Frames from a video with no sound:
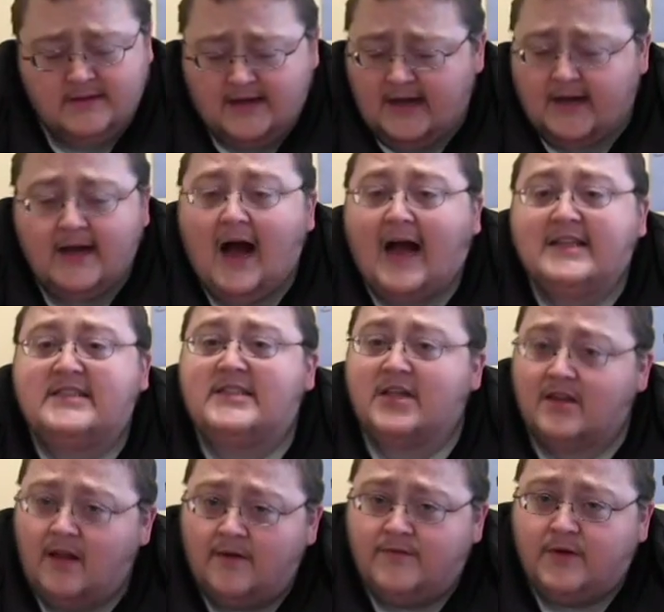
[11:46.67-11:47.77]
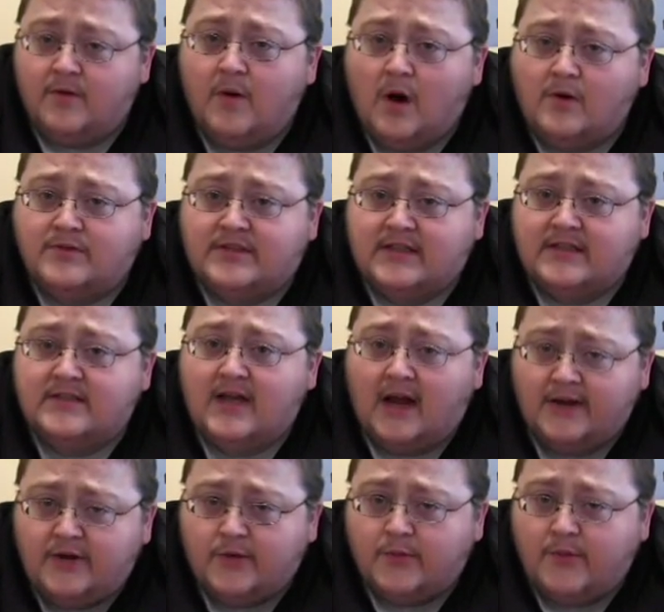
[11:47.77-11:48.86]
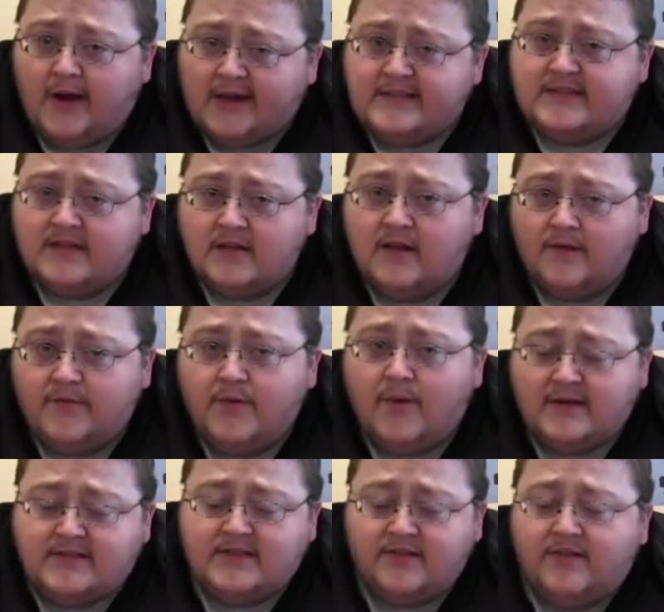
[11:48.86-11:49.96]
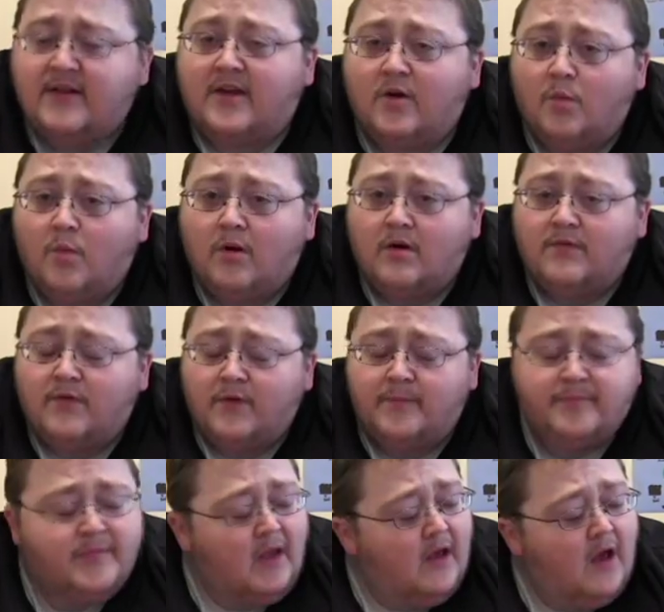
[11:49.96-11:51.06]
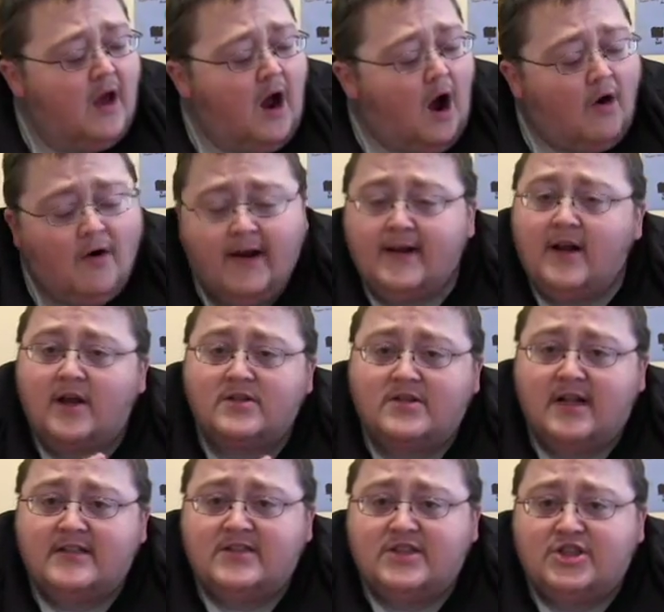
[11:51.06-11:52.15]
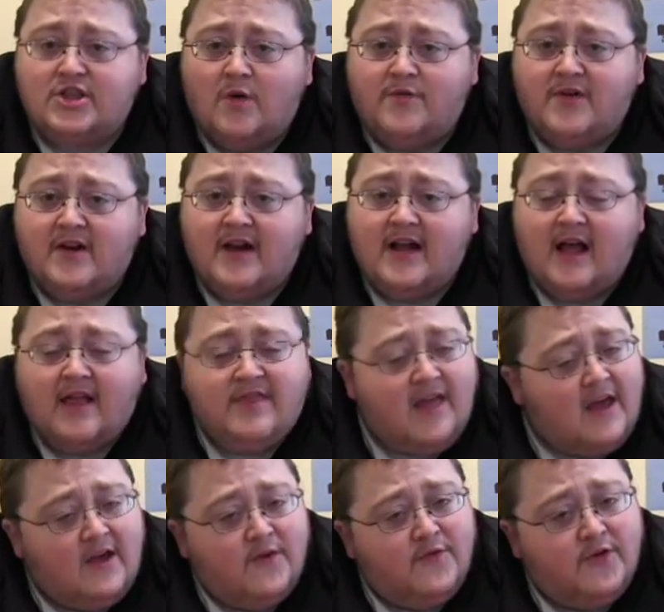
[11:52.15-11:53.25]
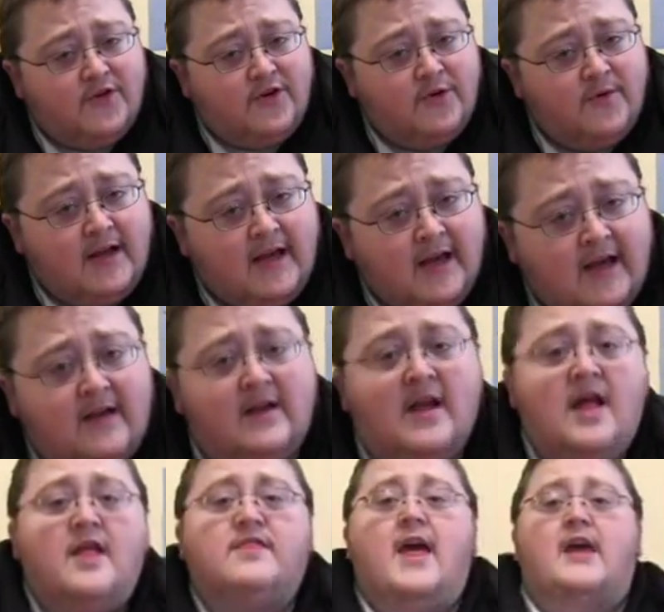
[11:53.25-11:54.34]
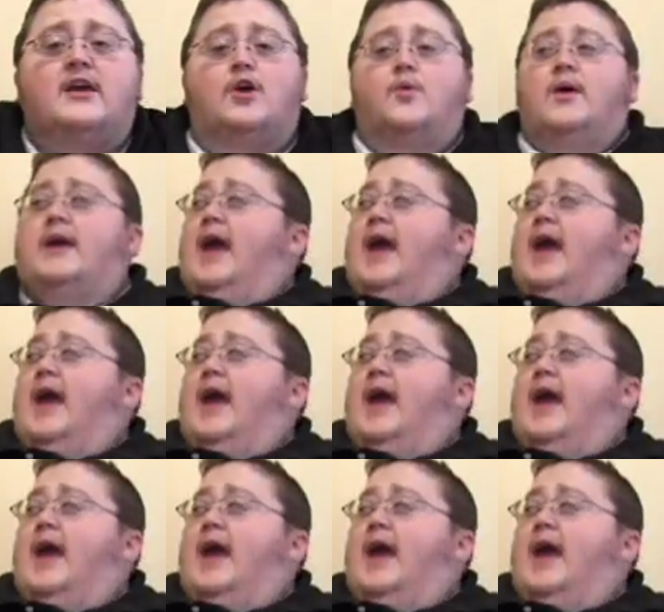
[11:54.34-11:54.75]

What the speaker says: I still love you, Hostess. I do. I still love you. I still think you're wonderful. All right, so that's the show for today. I thank you for tuning in. Thank you